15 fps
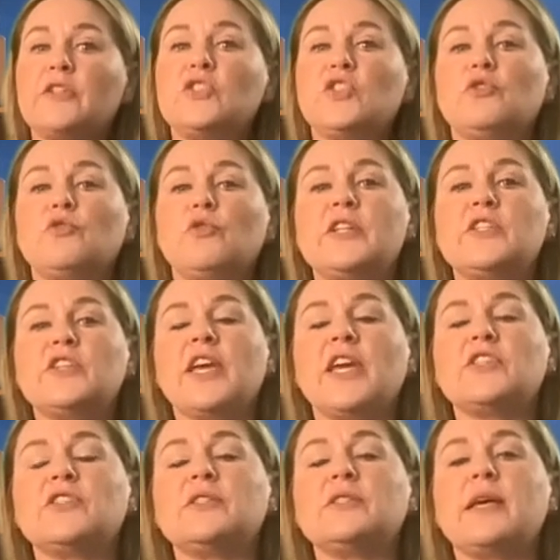in the general
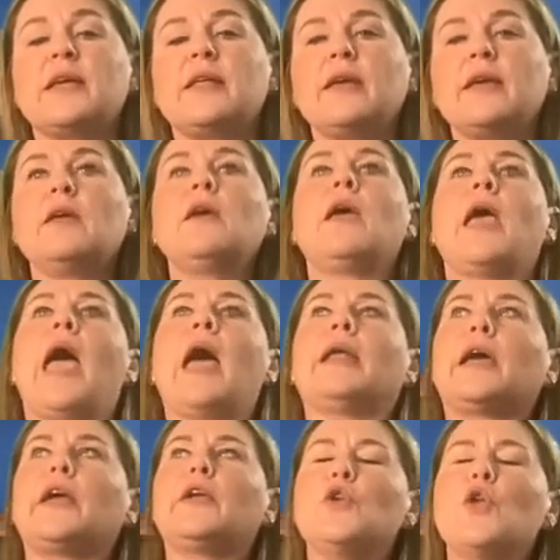education setting. And
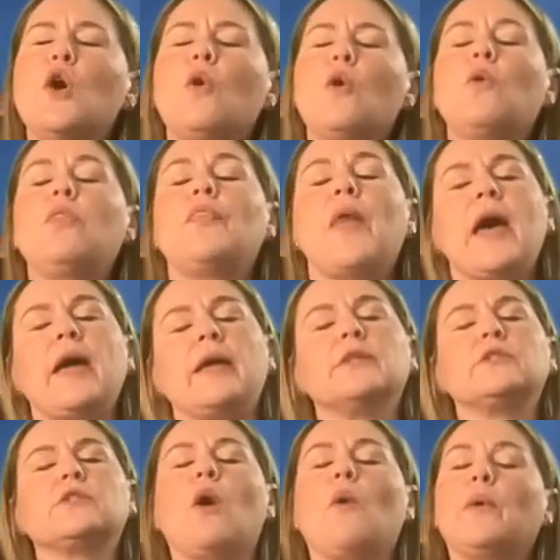I know that
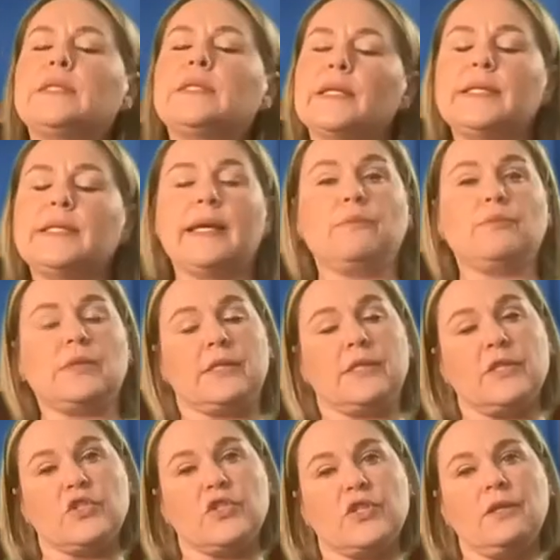is always a team
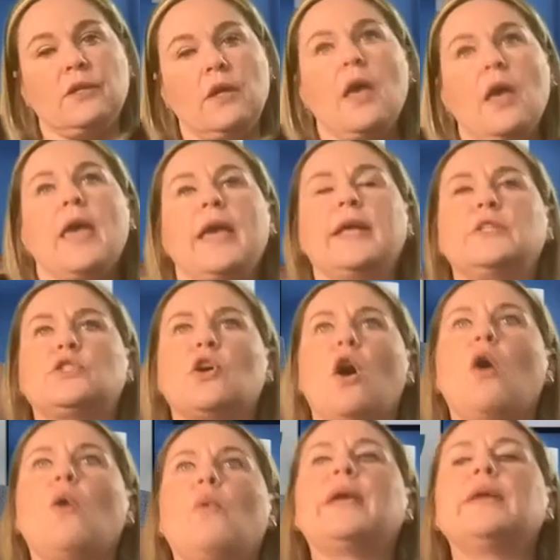decision. It's
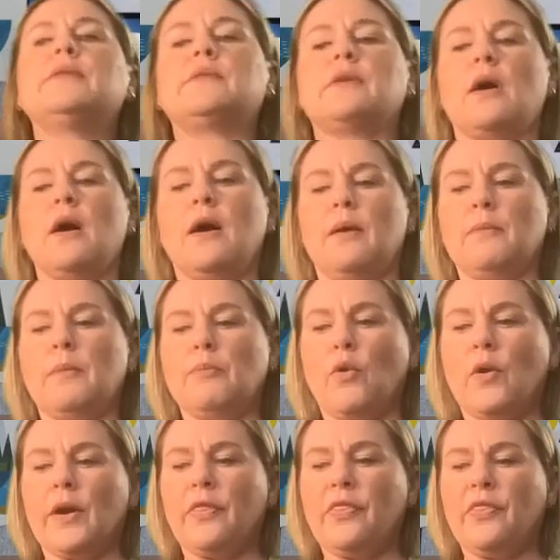always
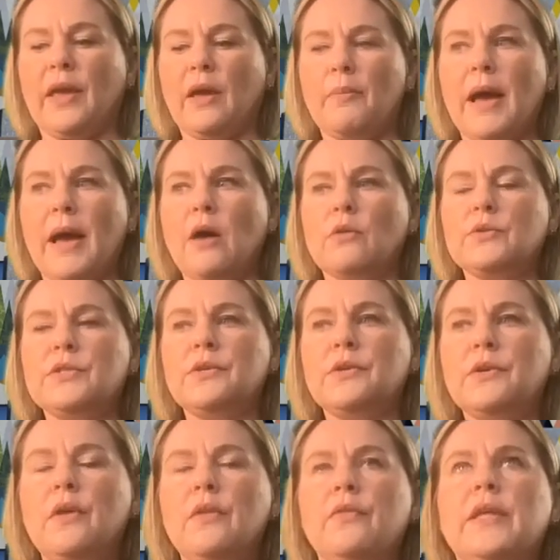important to think about
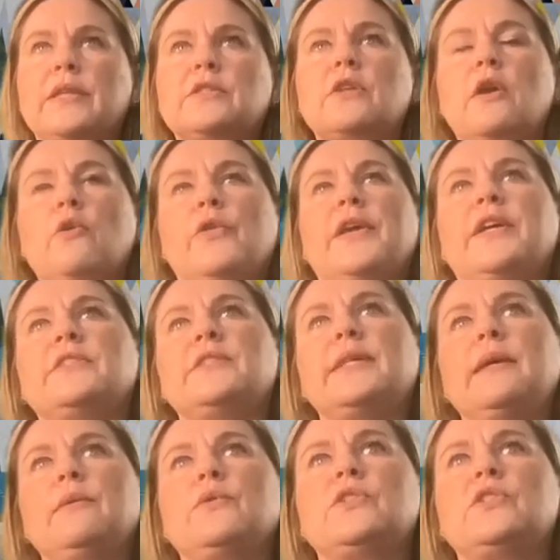that's not only a
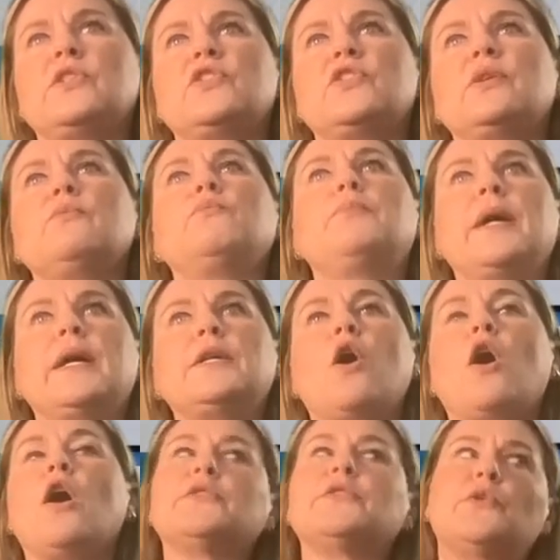team decision, but
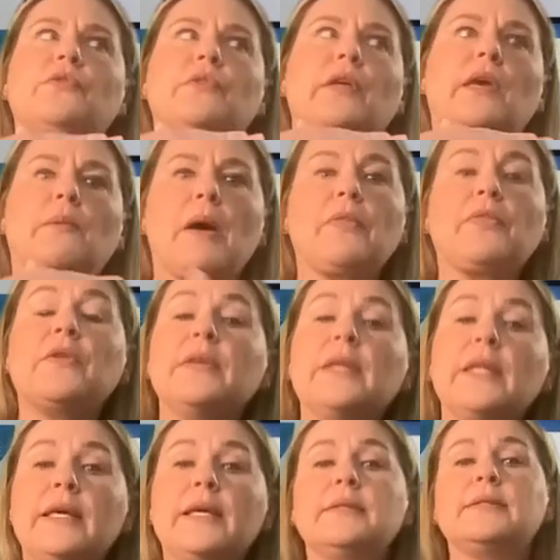also think about the
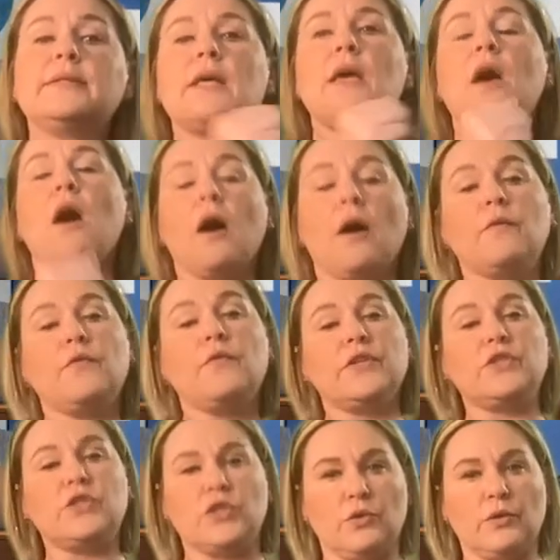needs of the
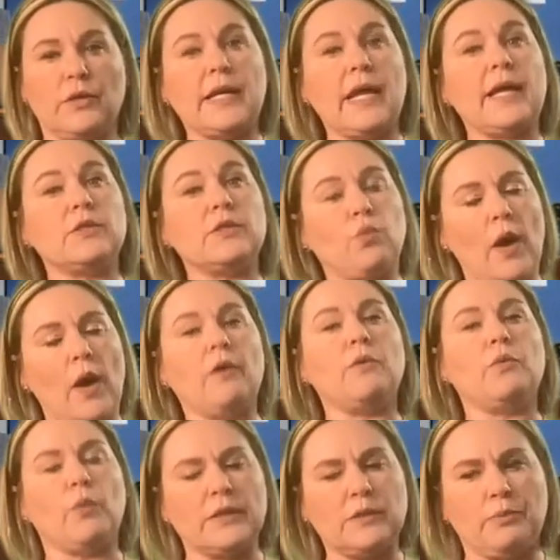student as well
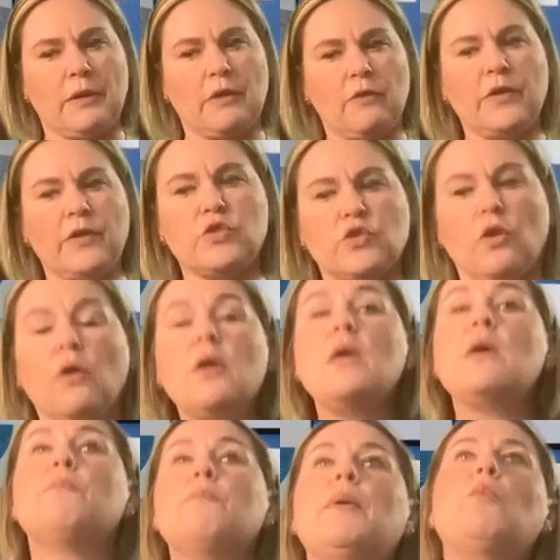and what's beneficial.
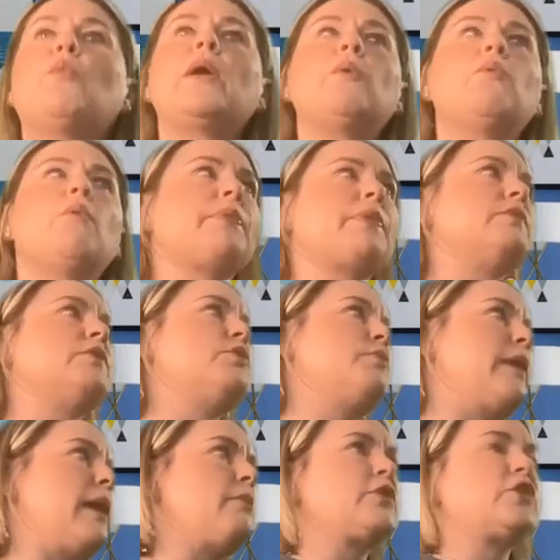But we want them to
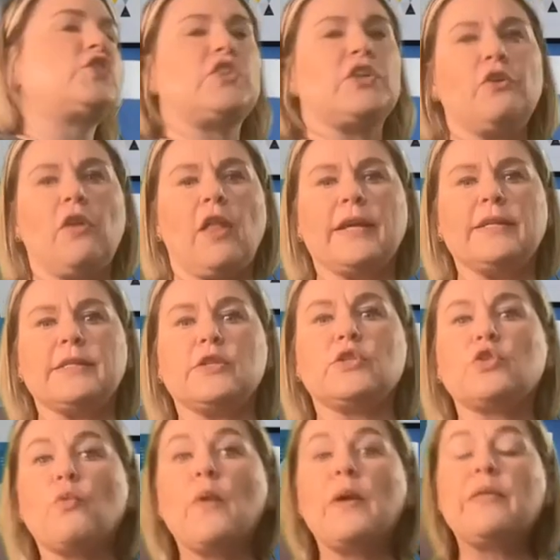be able to generalize it.
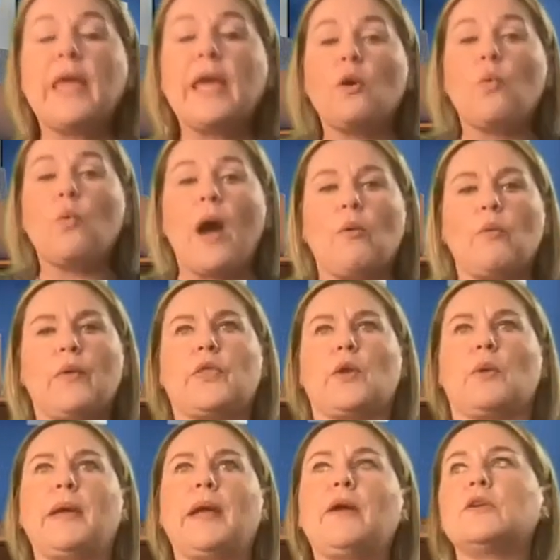So when they go out with
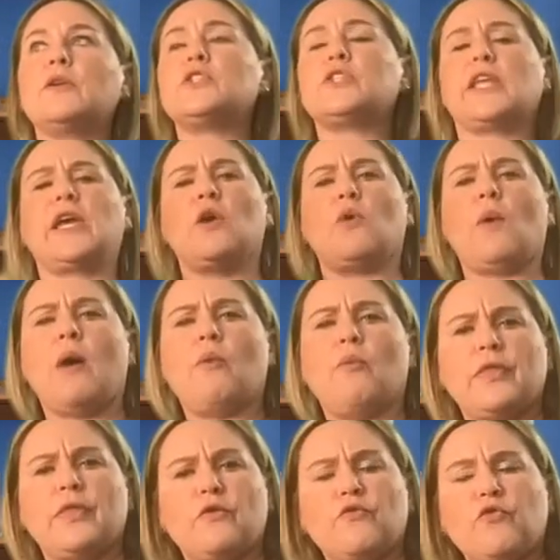their parents, they go out
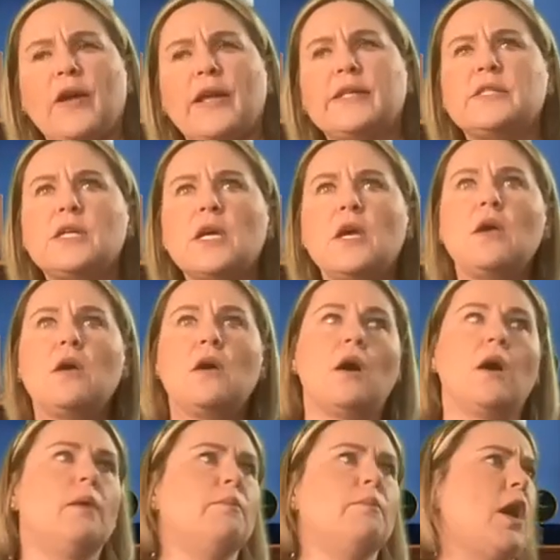with a friend,
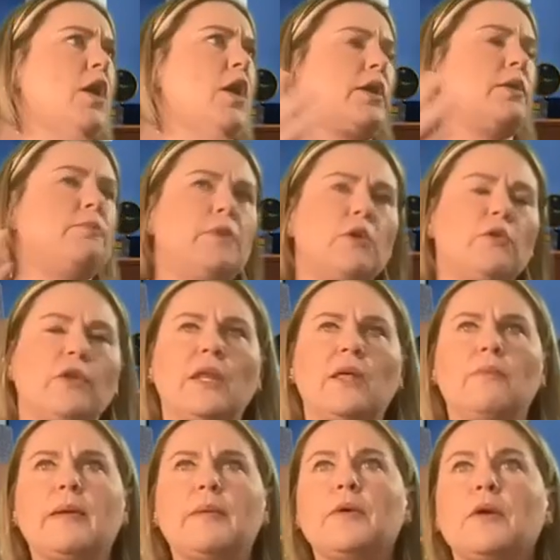a community
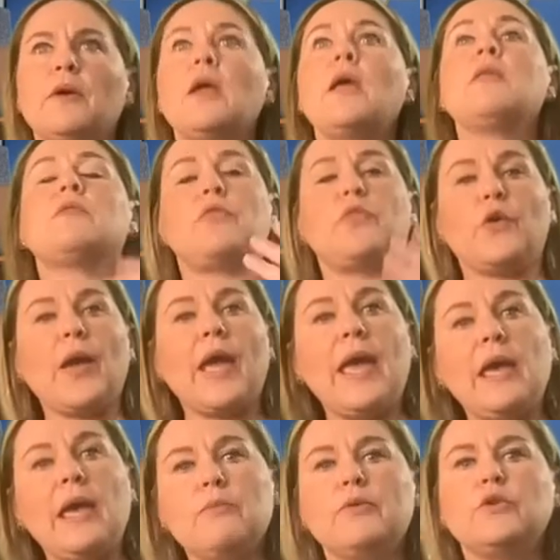member, that they're
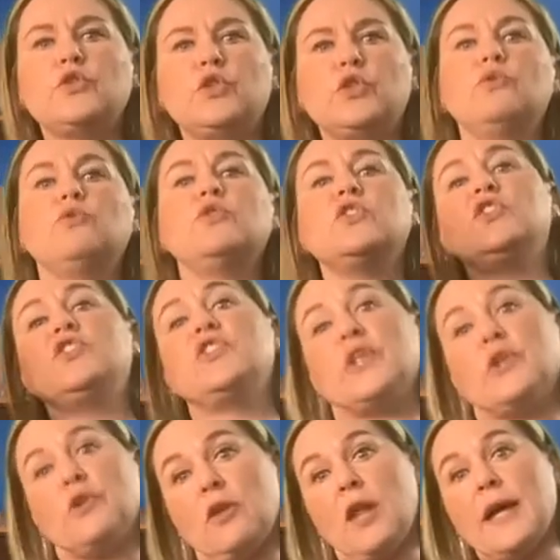able to
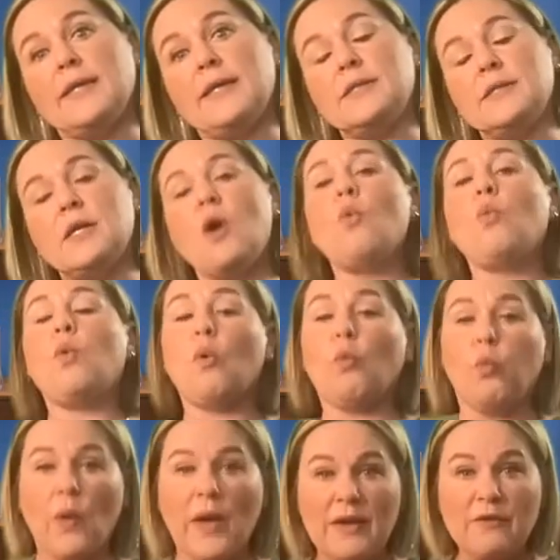generalize
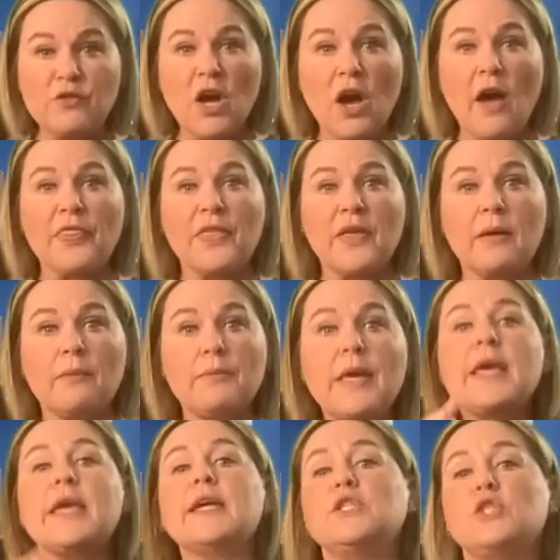what we've taught them
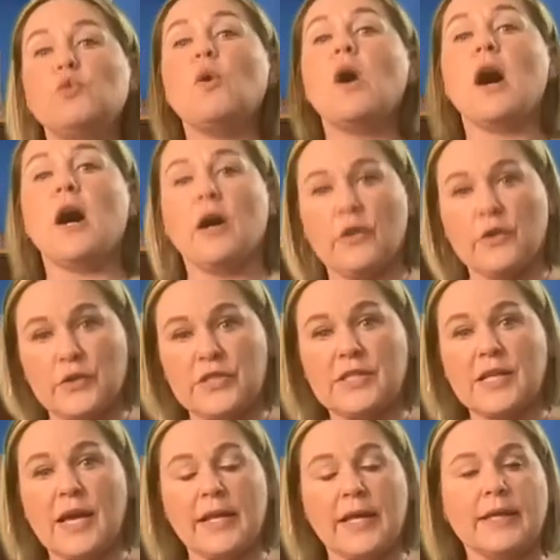into other
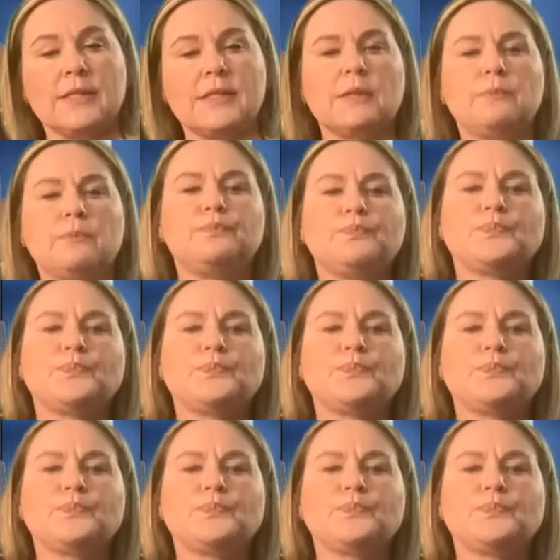settings.